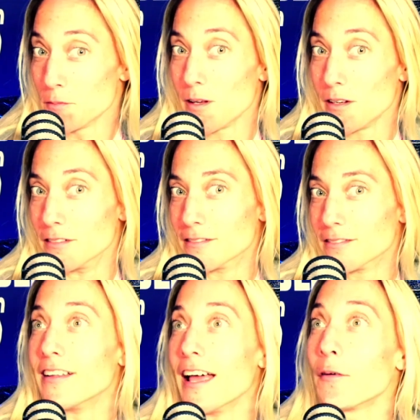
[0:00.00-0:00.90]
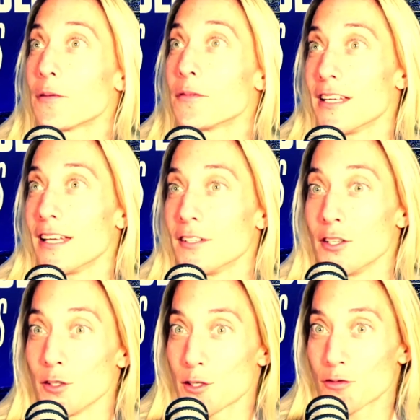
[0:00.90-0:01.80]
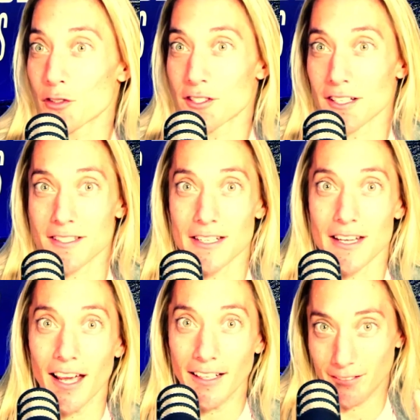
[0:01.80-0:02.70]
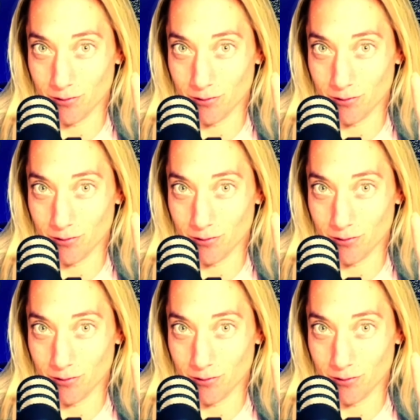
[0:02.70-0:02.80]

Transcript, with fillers: one. That we will take nudes for $60K.